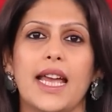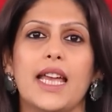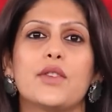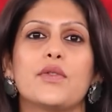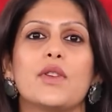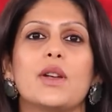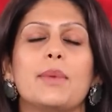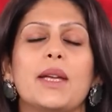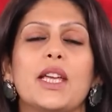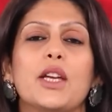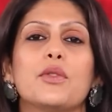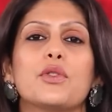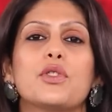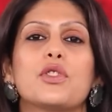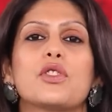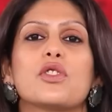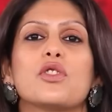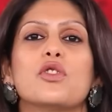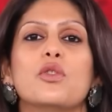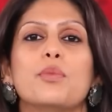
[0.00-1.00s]
It will be
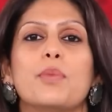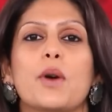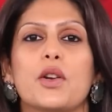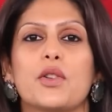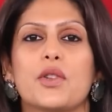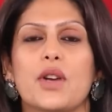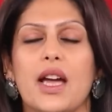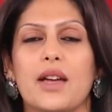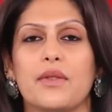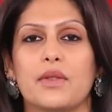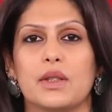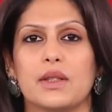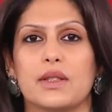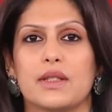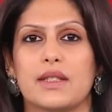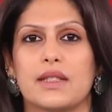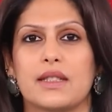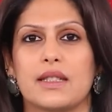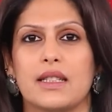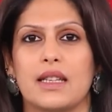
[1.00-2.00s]
used to snoop on
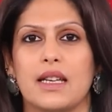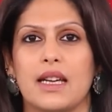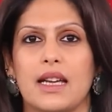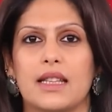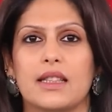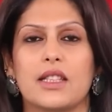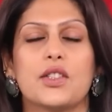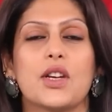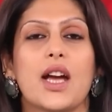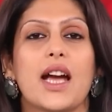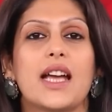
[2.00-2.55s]
rivals. The